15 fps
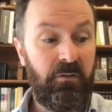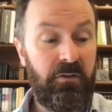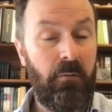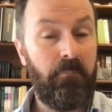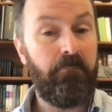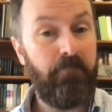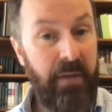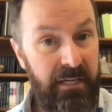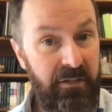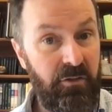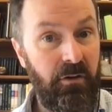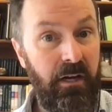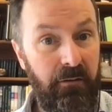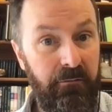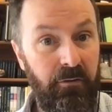
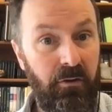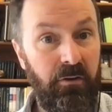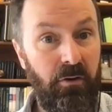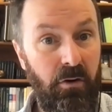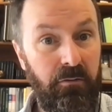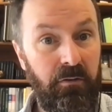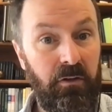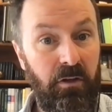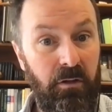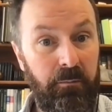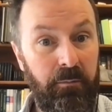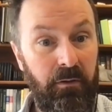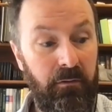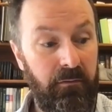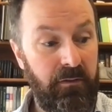major effort over a long
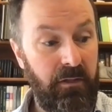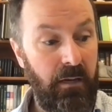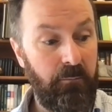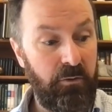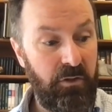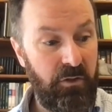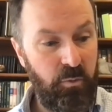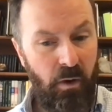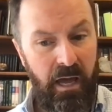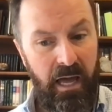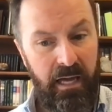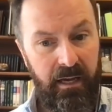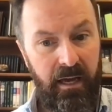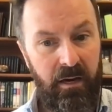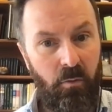period of time, which is why I
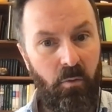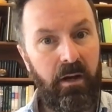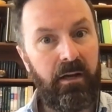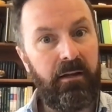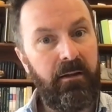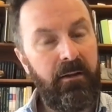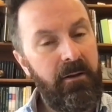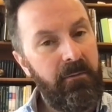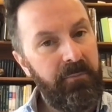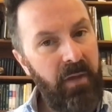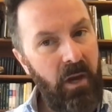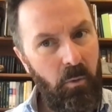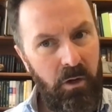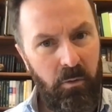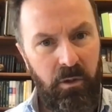kind of want
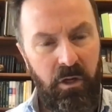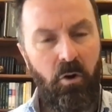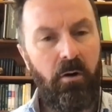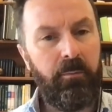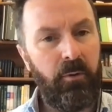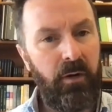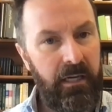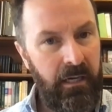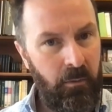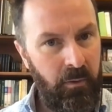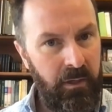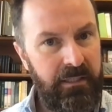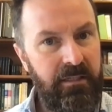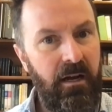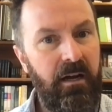to incorporate it. I
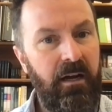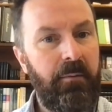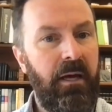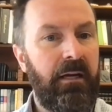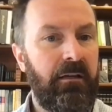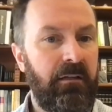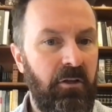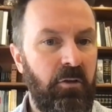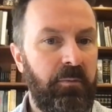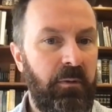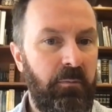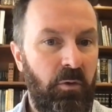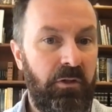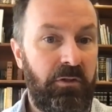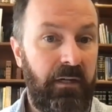want to talk about it a little bit
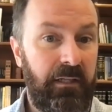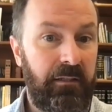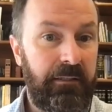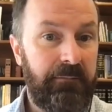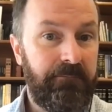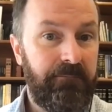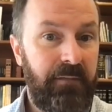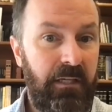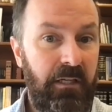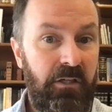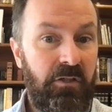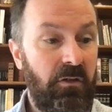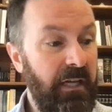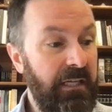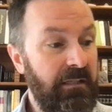more directly.
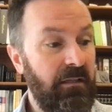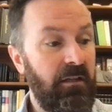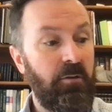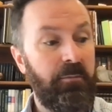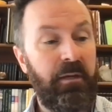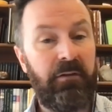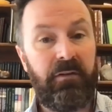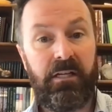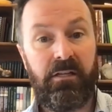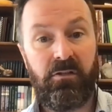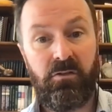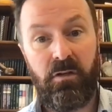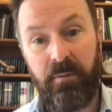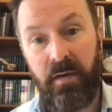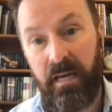So that's a little bit of a
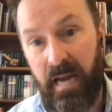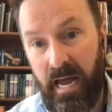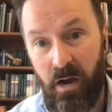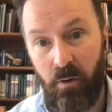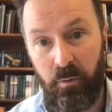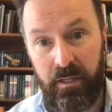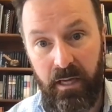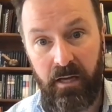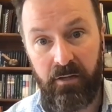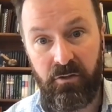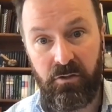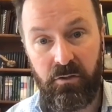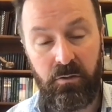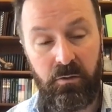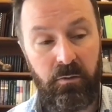history about how we got
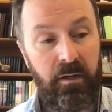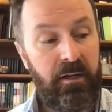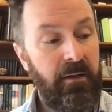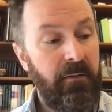to